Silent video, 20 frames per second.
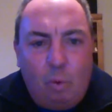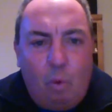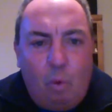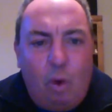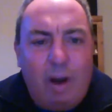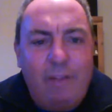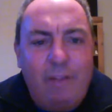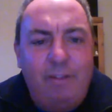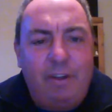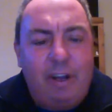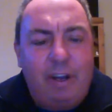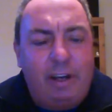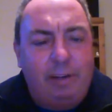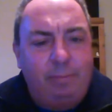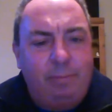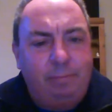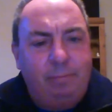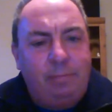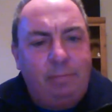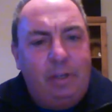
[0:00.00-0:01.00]
one
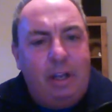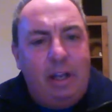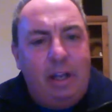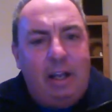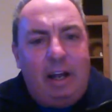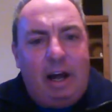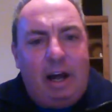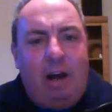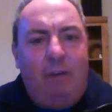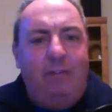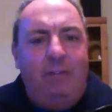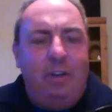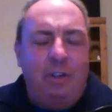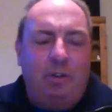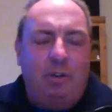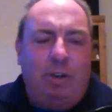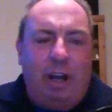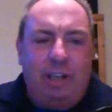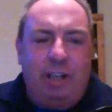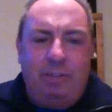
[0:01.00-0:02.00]
thing. I'll
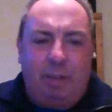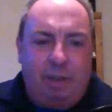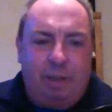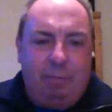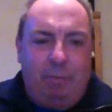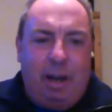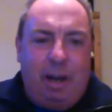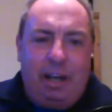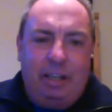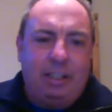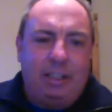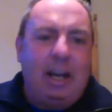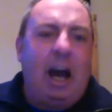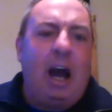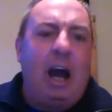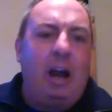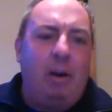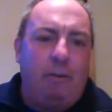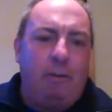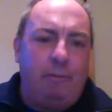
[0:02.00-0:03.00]
visualize like my
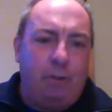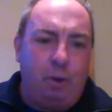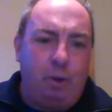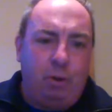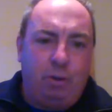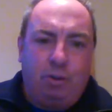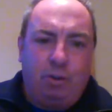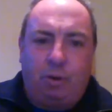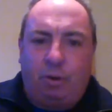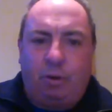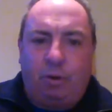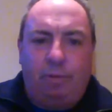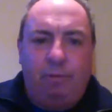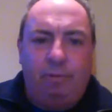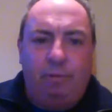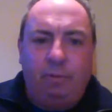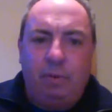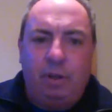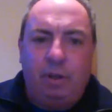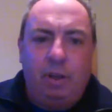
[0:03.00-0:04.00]
entire future
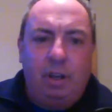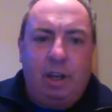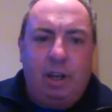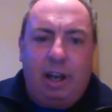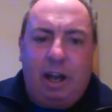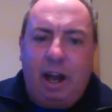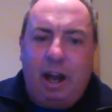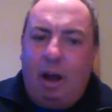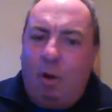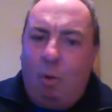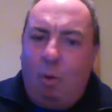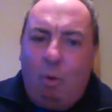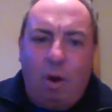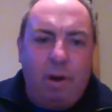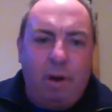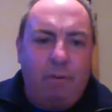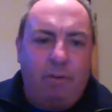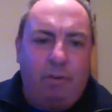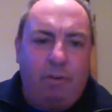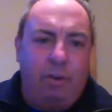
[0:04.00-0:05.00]
and how
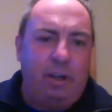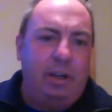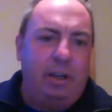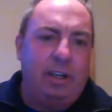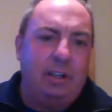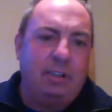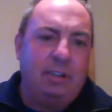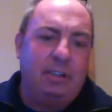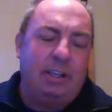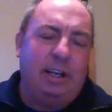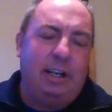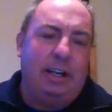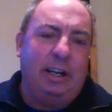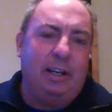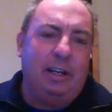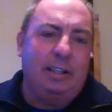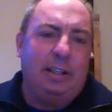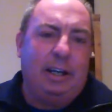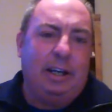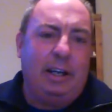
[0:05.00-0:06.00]
wonderful it is.
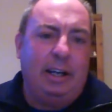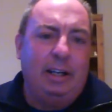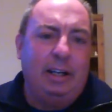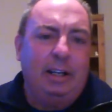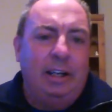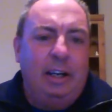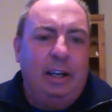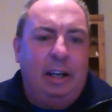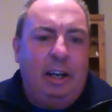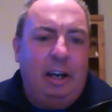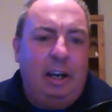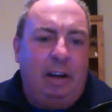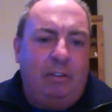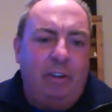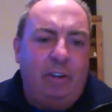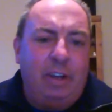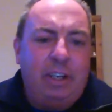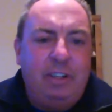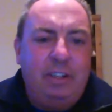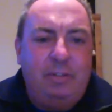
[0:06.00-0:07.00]
And I
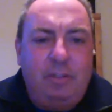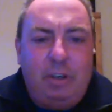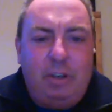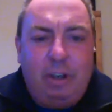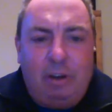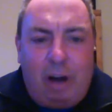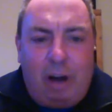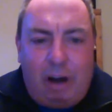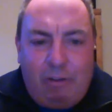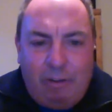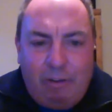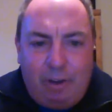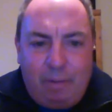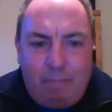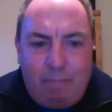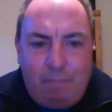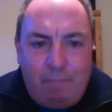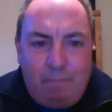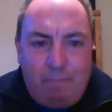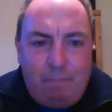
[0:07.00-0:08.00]
really
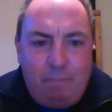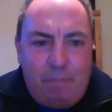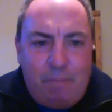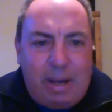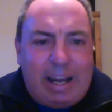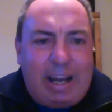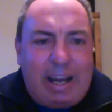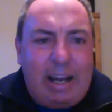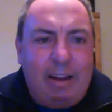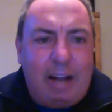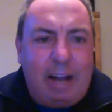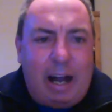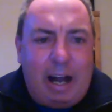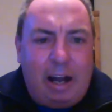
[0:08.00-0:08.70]
make it